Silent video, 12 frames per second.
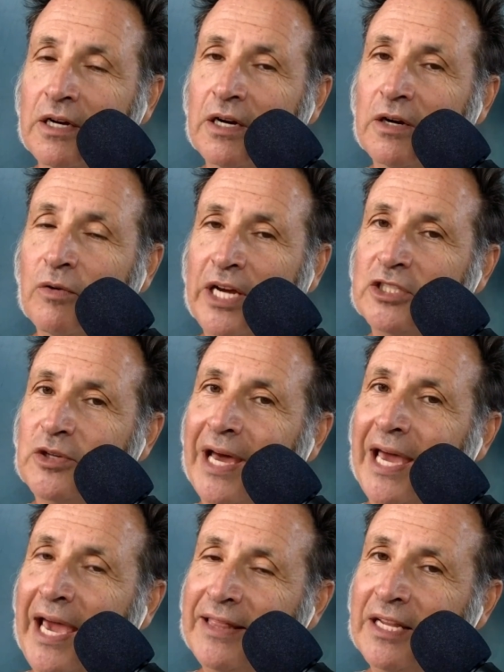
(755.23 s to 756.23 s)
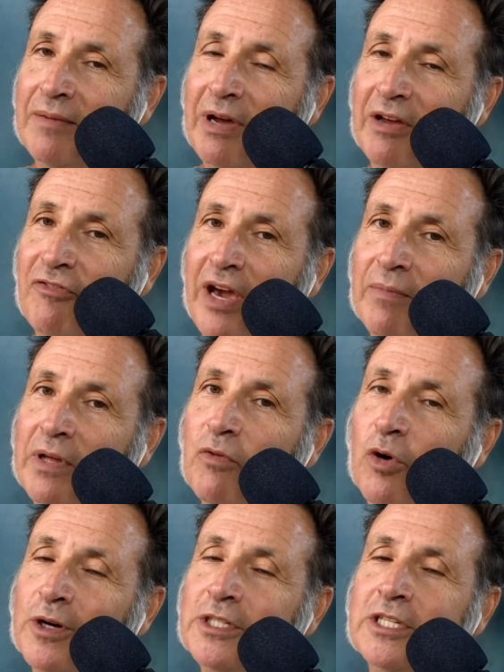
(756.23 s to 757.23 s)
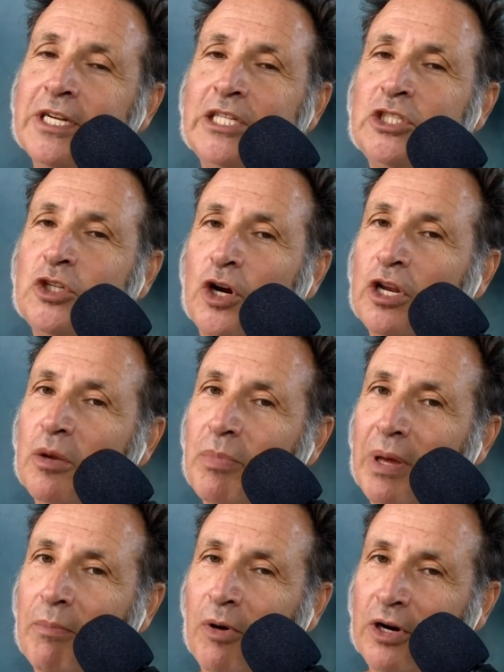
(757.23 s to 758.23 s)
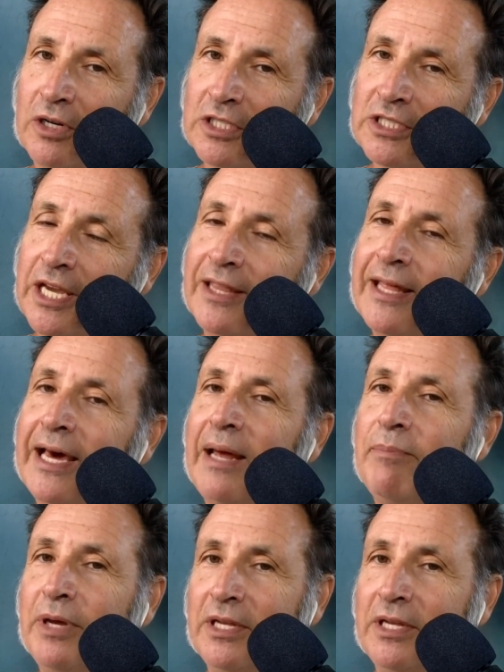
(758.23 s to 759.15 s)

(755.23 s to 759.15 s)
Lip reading: Right. So I had that in my family of origin. I started to pick partners like that. I picked